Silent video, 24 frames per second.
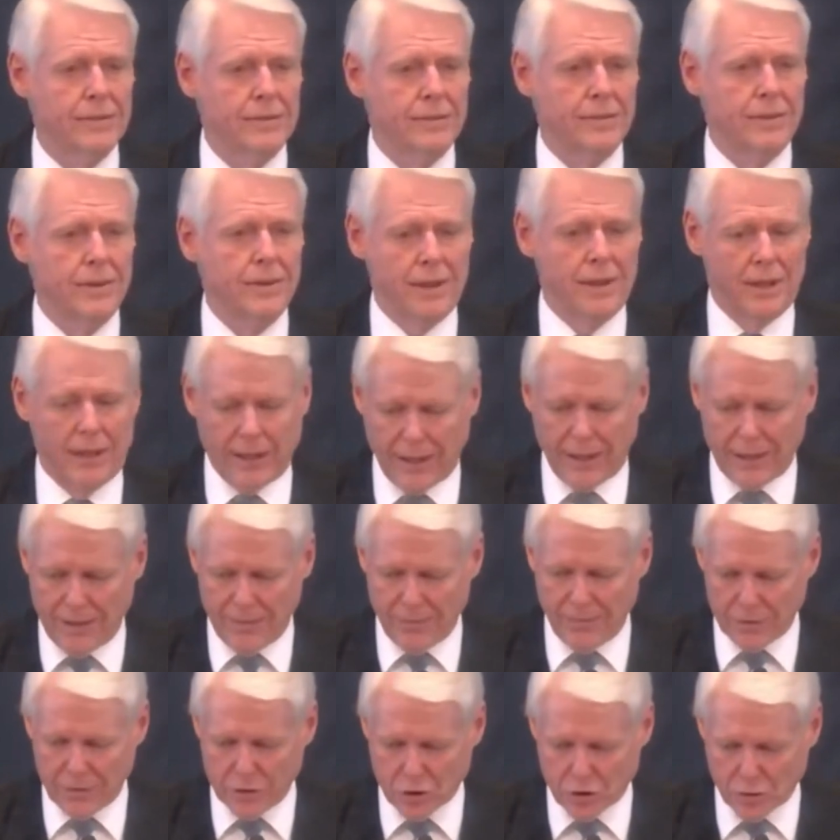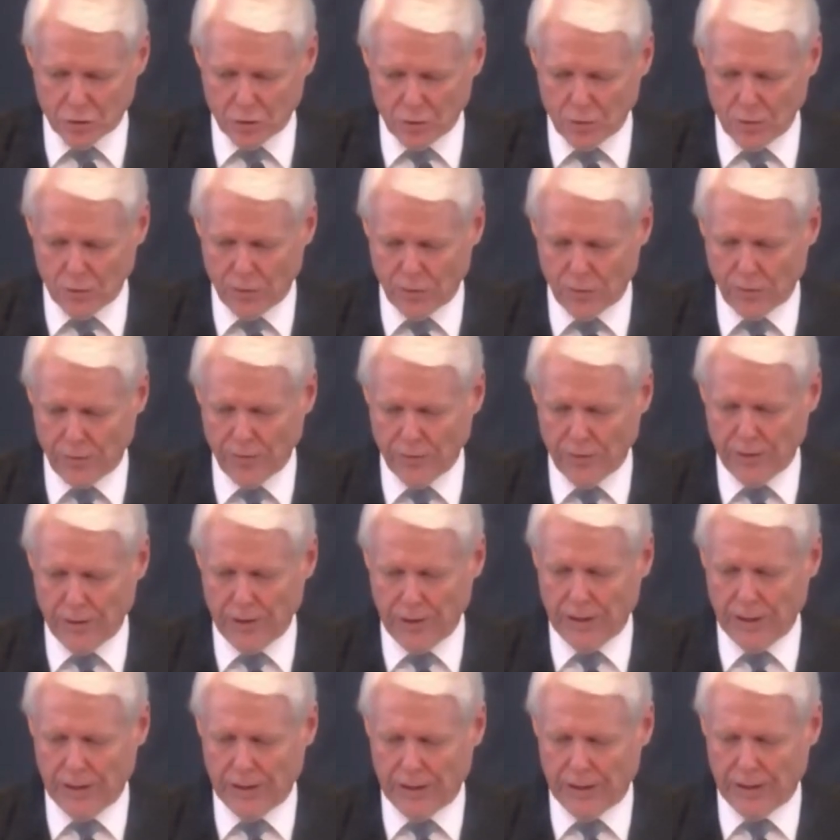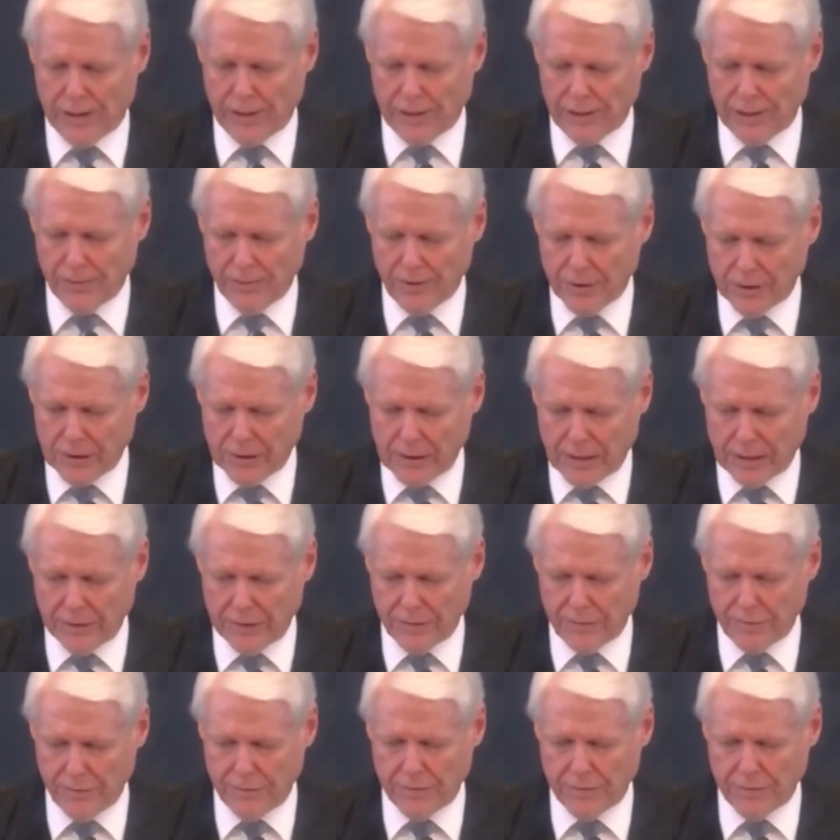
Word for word: I am the truth, and I am the life,